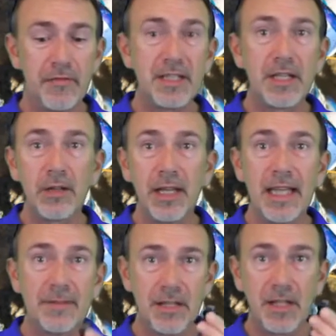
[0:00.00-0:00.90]
physically
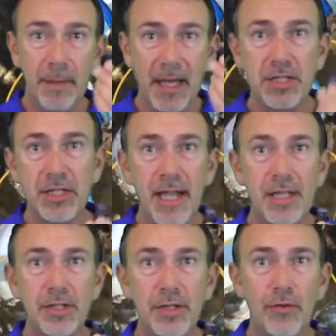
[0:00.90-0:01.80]
gives it the best
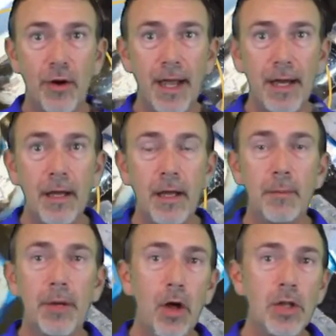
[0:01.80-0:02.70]
chance to drain,
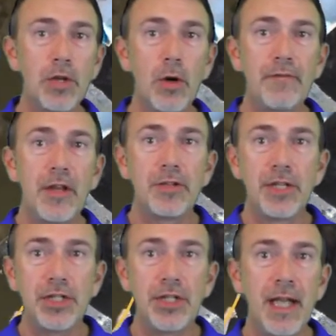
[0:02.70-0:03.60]
but also if there's
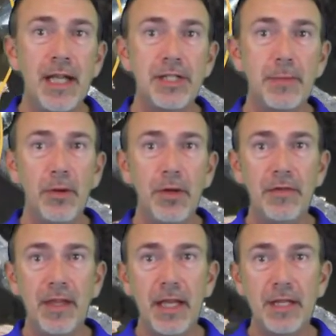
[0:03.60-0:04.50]
a chance to
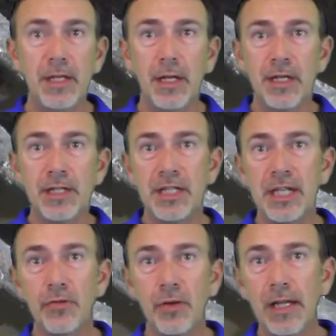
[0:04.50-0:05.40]
put this
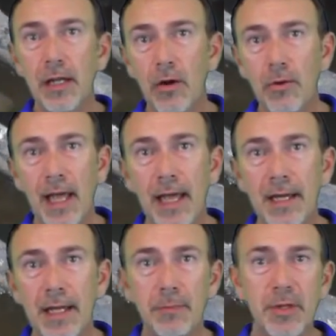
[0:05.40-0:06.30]
centrally
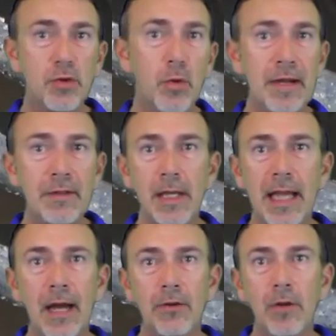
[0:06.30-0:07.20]
located between the
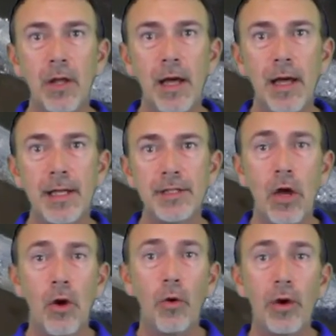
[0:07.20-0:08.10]
lateral lines
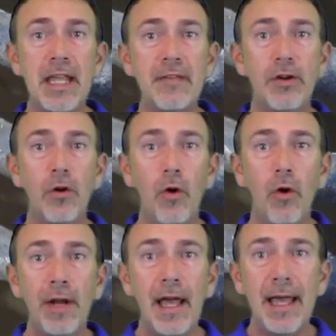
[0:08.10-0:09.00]
or even
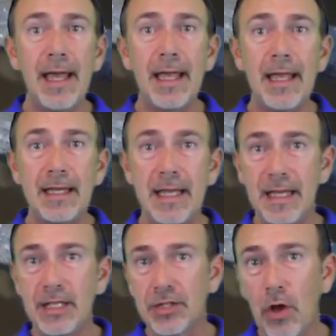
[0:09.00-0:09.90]
on a
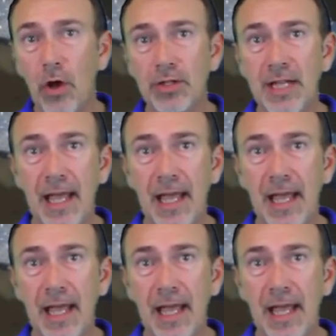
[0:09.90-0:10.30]
exhaust